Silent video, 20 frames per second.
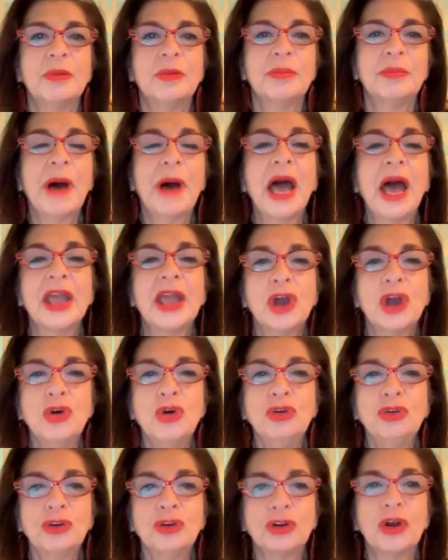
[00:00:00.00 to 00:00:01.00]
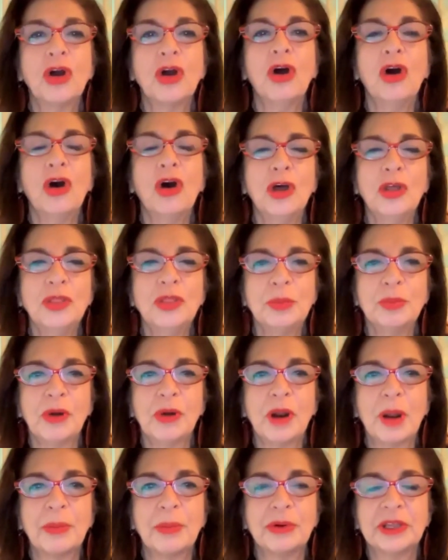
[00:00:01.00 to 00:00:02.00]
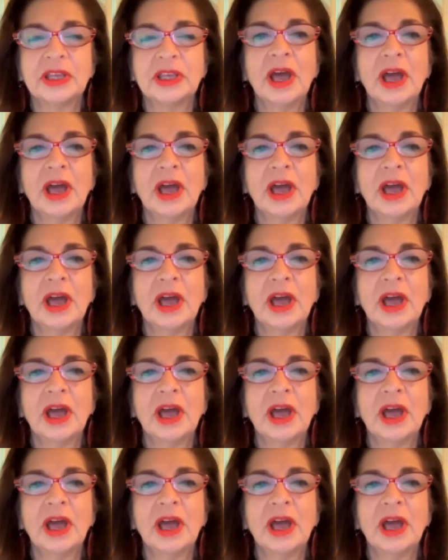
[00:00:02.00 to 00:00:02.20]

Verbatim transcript: by owner on the property,